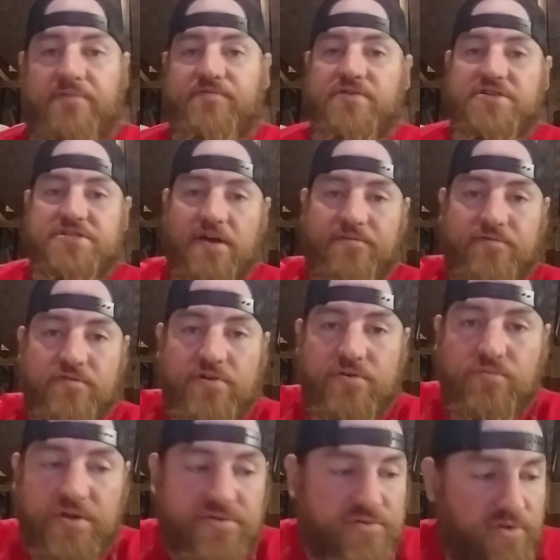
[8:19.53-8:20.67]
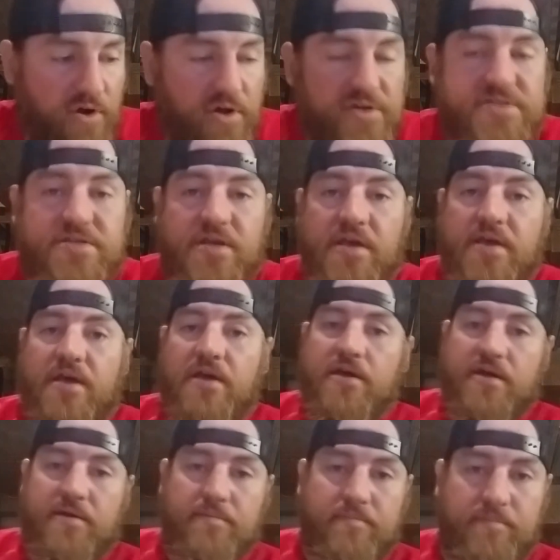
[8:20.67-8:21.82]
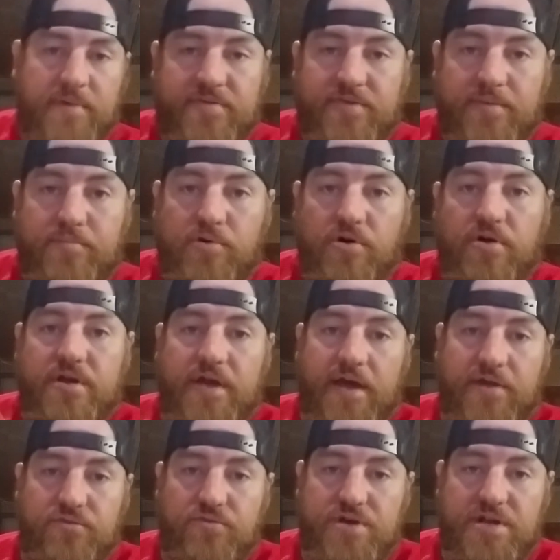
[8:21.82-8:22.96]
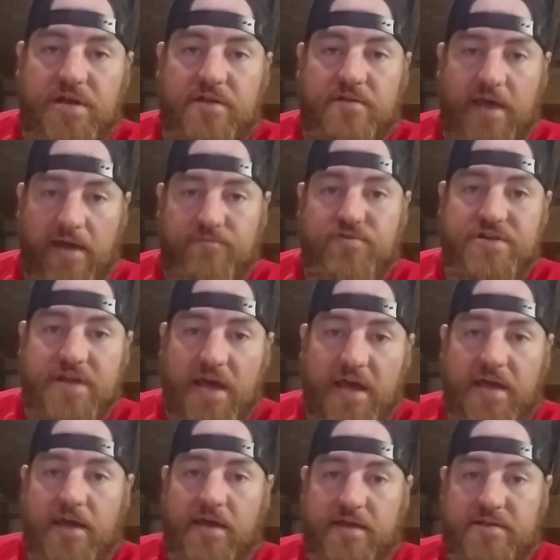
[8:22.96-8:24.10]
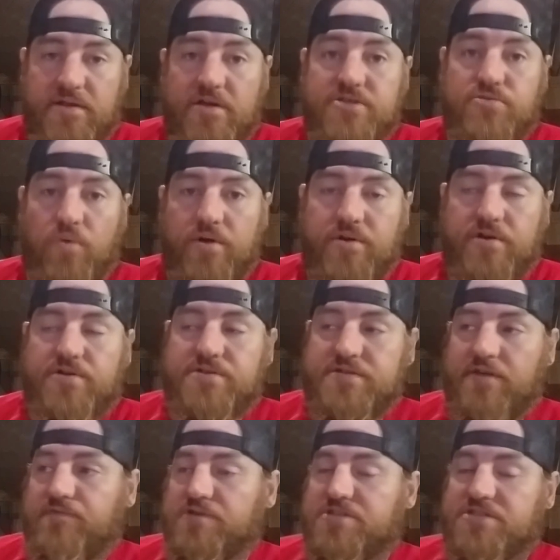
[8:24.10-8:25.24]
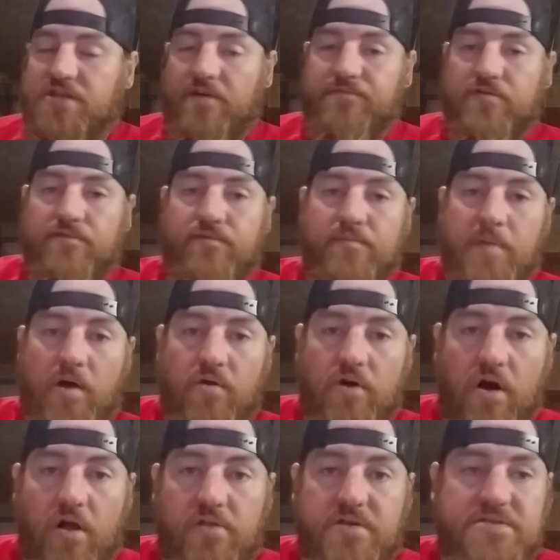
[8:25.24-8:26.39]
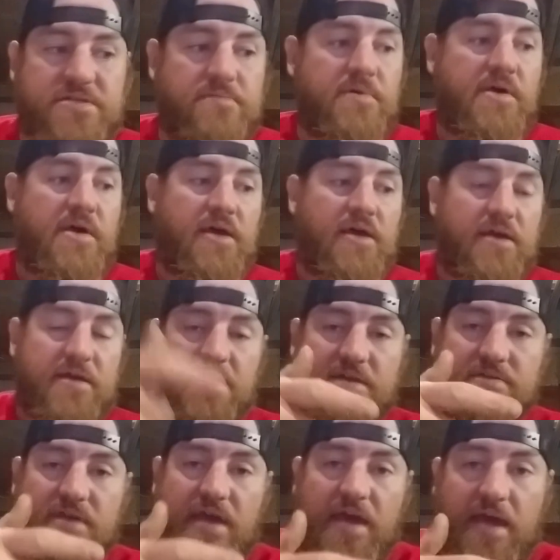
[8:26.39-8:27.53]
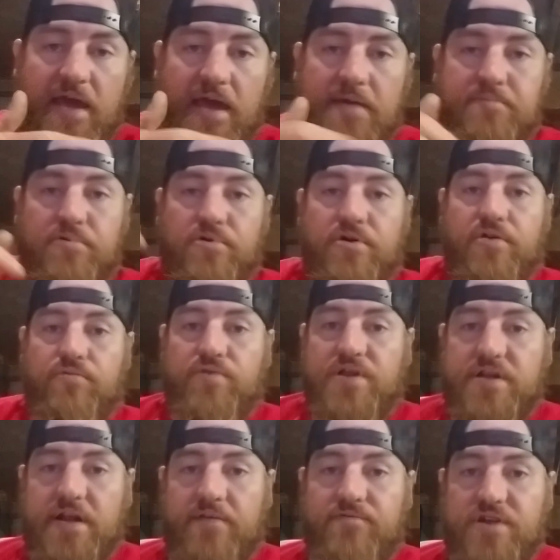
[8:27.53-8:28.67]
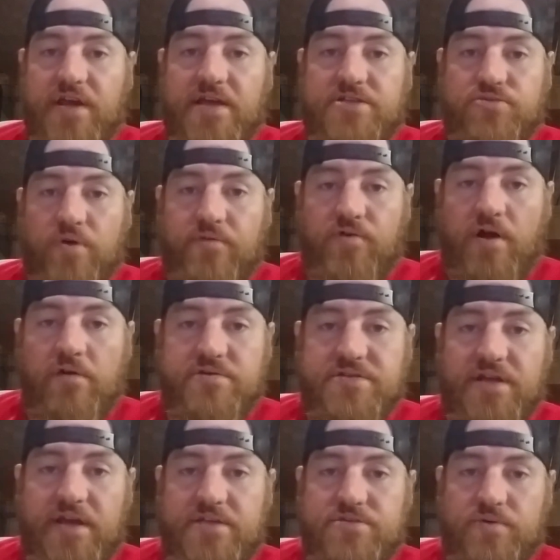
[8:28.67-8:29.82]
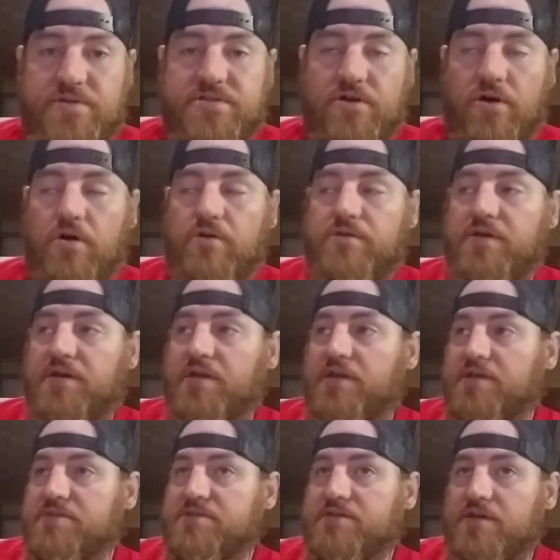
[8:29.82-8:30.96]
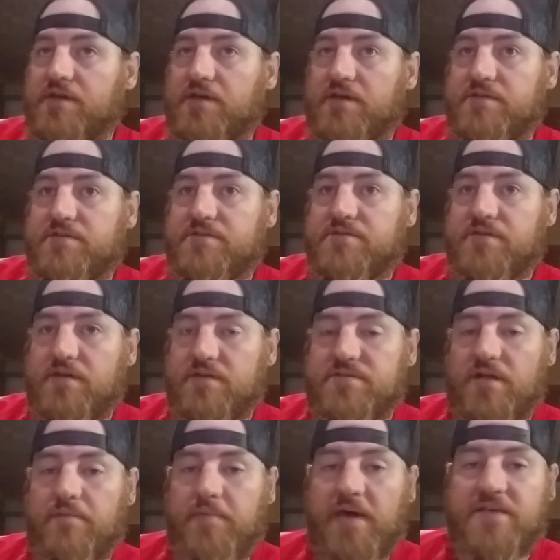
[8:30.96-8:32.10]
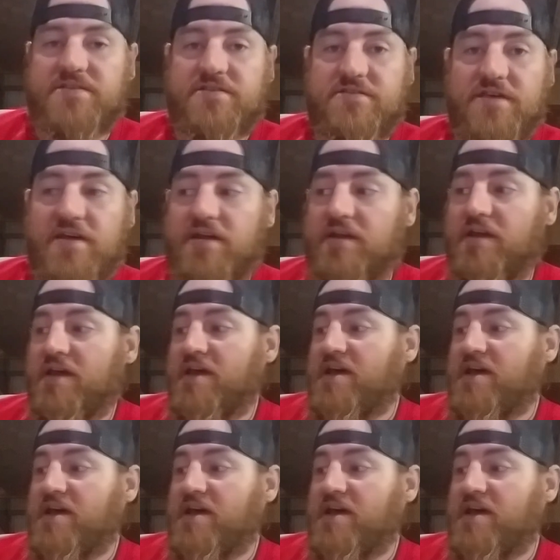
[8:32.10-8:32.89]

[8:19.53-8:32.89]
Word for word: If you're suffering with drugs, get the book and read it every day. It does wonders. If you're suffering from alcoholism, get the AA book, read it every day. 24 hours a day is what it's called. It is it's it's an amazing thing.